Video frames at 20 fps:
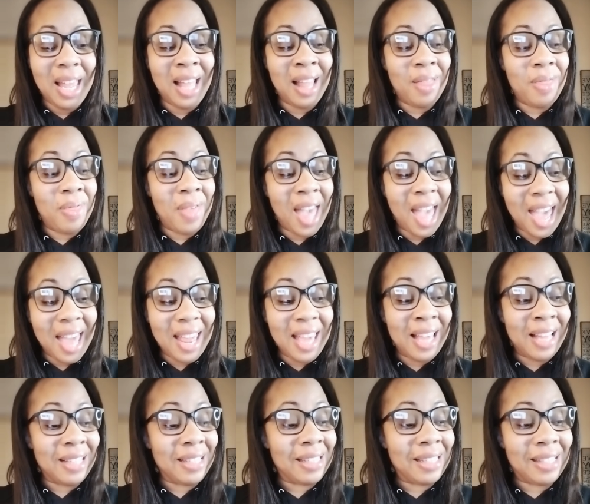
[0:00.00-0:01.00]
and
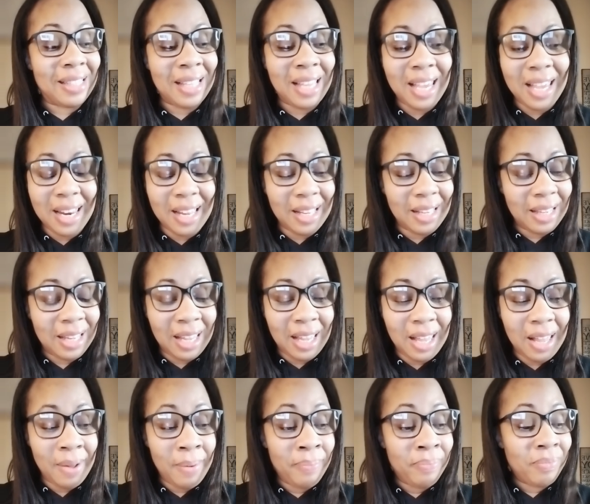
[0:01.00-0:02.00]
that
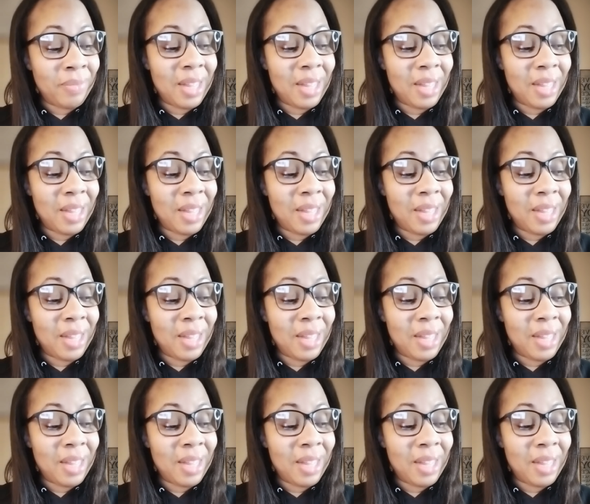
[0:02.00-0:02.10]
exceedingly